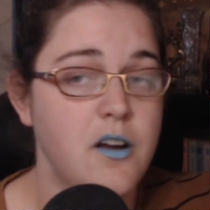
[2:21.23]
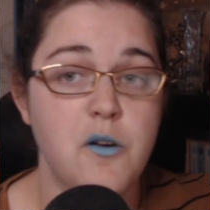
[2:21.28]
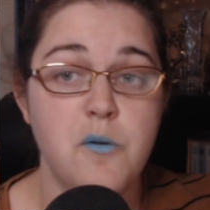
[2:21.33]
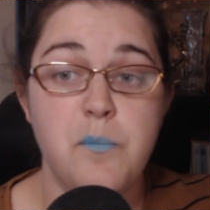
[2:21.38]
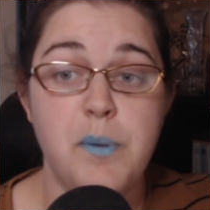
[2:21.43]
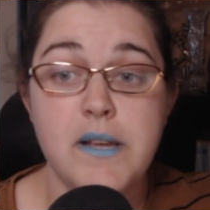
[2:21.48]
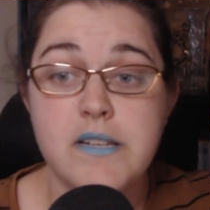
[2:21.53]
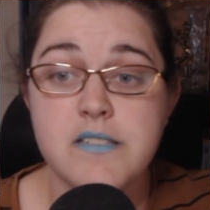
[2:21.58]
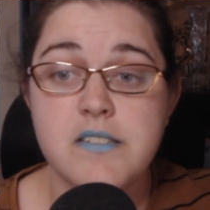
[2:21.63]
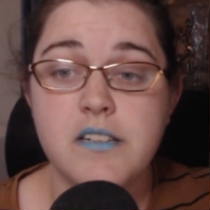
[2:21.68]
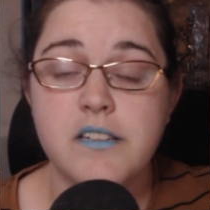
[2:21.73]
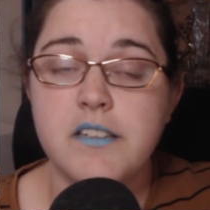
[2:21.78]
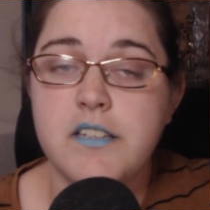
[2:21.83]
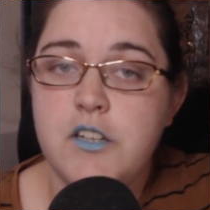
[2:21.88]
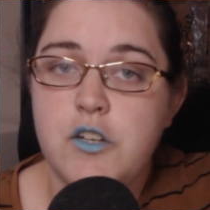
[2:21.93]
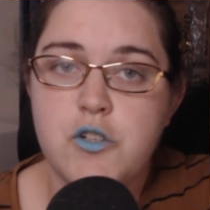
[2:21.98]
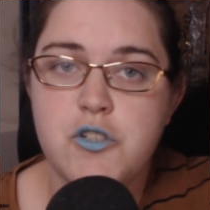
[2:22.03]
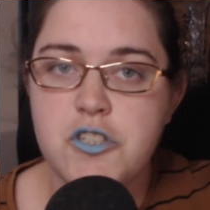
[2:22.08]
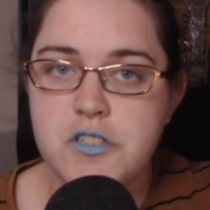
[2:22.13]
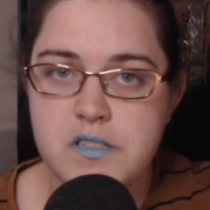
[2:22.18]
Basically,
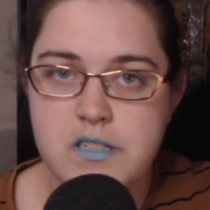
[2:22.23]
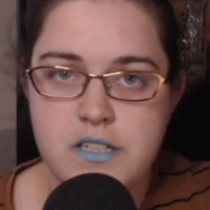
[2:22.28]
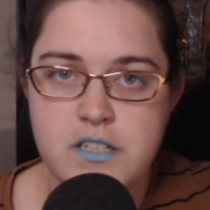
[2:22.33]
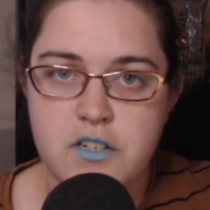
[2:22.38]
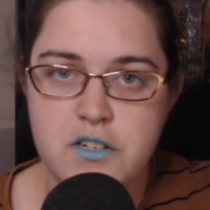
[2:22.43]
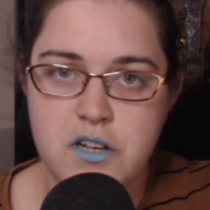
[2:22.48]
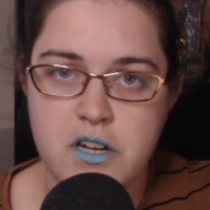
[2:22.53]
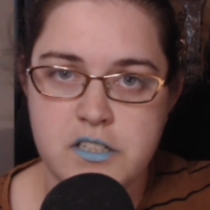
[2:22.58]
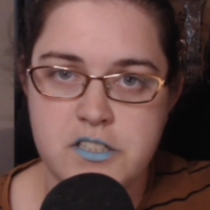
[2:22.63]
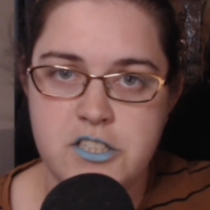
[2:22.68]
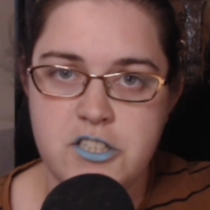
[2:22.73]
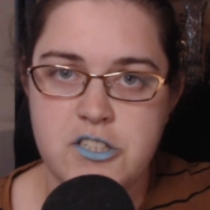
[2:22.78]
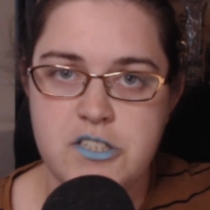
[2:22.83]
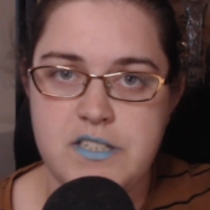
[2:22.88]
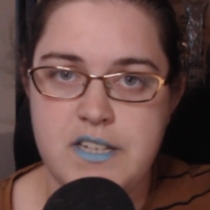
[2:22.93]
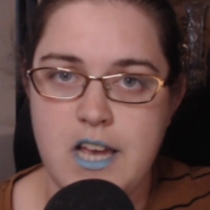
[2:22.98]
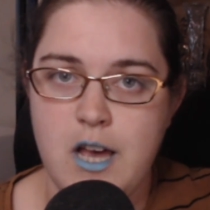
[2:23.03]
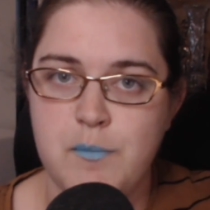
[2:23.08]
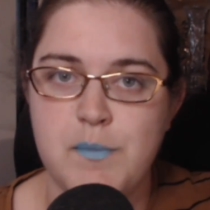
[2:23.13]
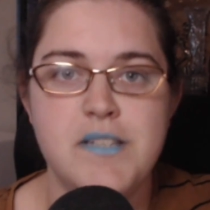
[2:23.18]
you just need to talk to your
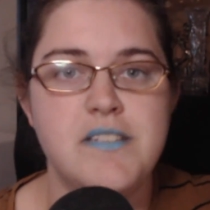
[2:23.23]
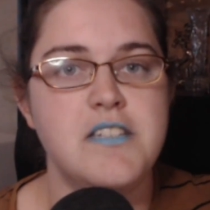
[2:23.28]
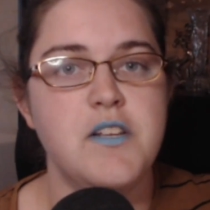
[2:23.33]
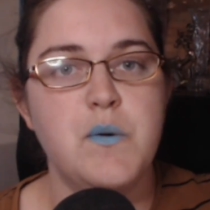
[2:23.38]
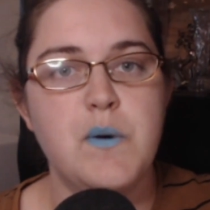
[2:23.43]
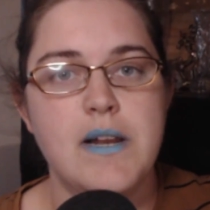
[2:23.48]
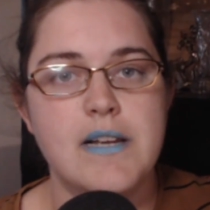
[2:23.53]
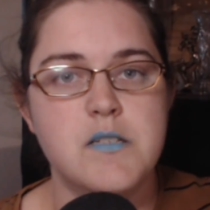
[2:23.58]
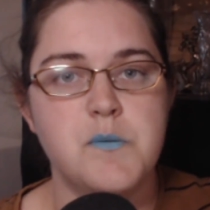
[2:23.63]
DM and see what